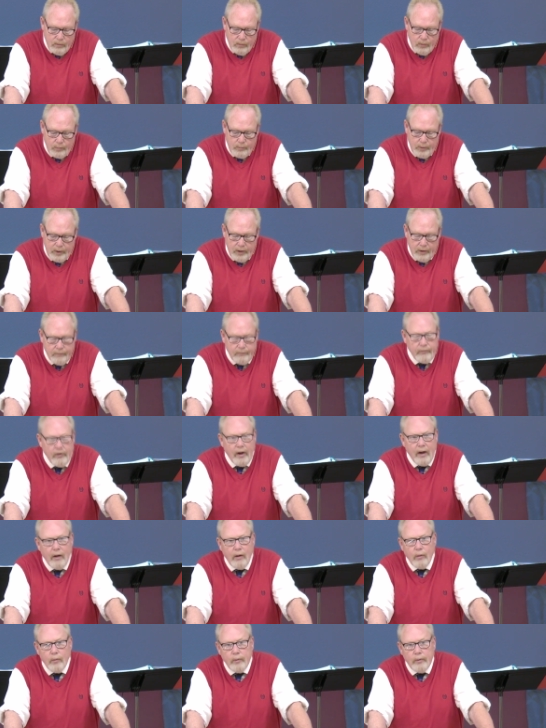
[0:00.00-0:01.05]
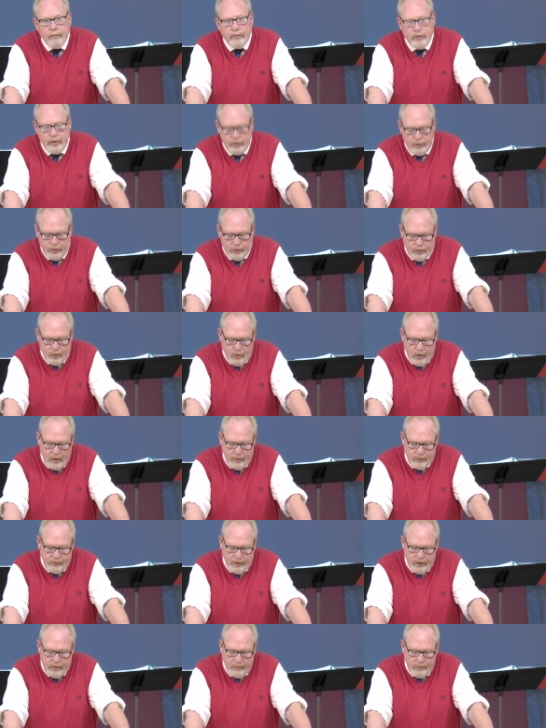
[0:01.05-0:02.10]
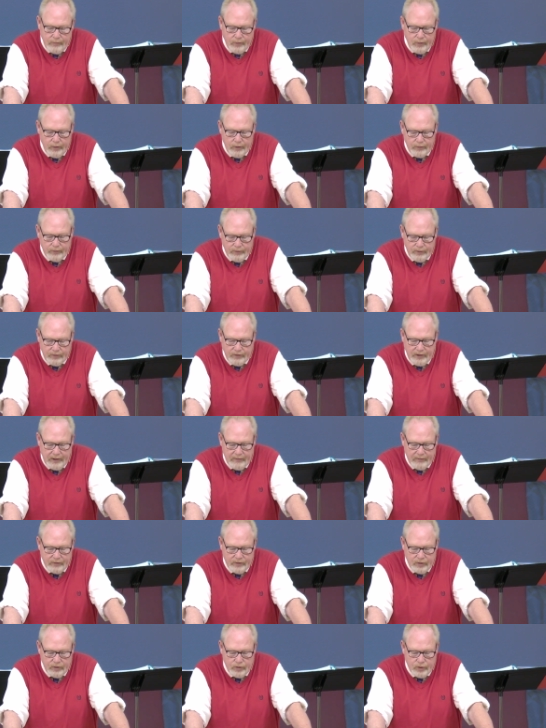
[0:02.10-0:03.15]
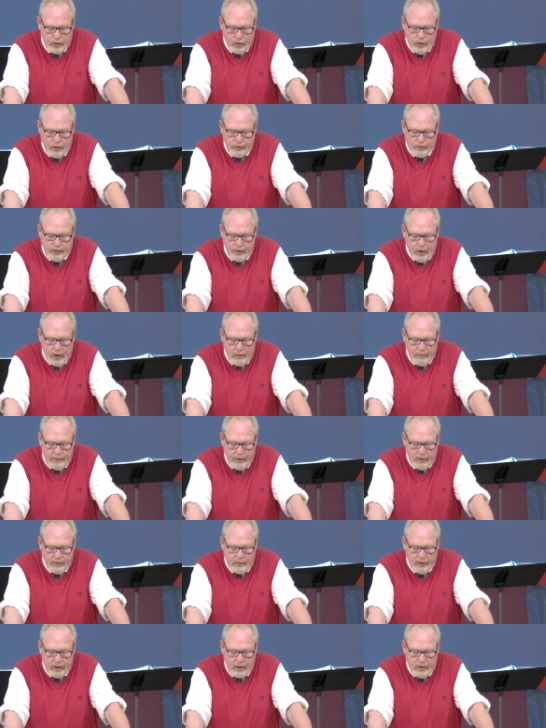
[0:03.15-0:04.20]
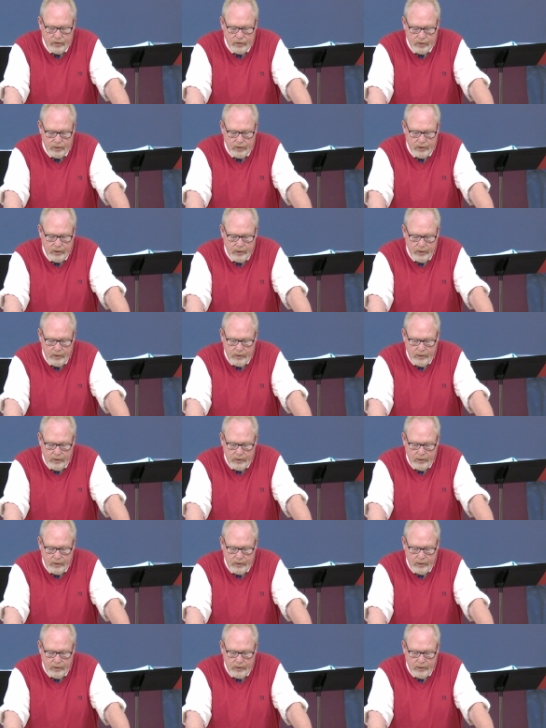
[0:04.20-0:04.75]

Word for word: But being a follower of Jesus Christ dead for us is give us assurance that our foundation